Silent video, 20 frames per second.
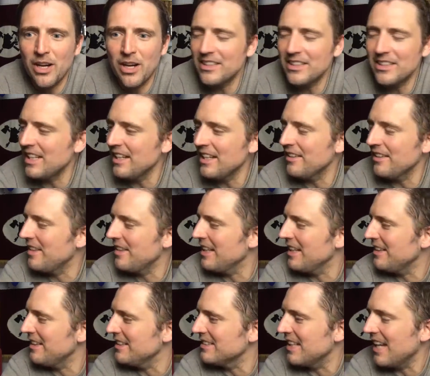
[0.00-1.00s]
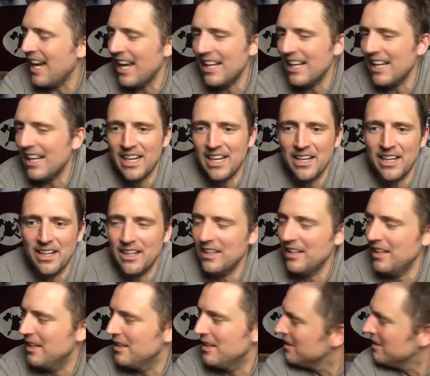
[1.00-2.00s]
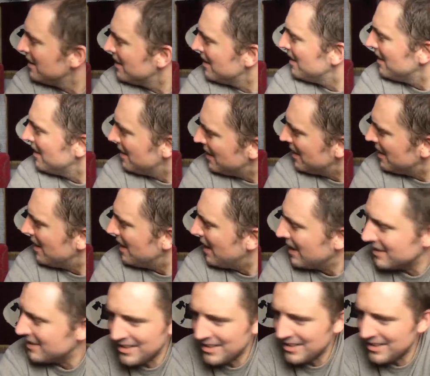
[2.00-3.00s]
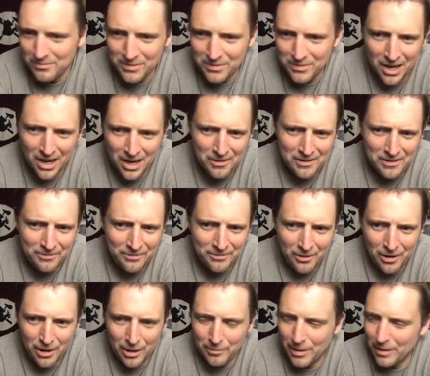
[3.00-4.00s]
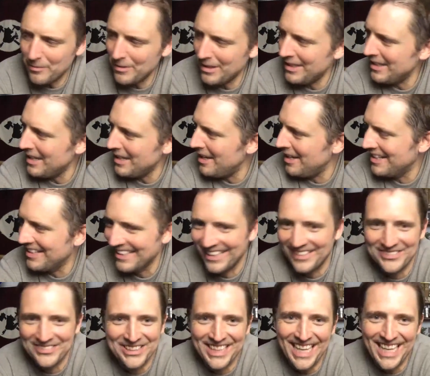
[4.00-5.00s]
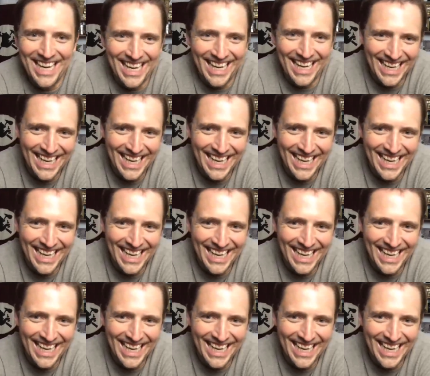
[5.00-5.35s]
to think these guys had something going for them. I mean, I'm just kidding.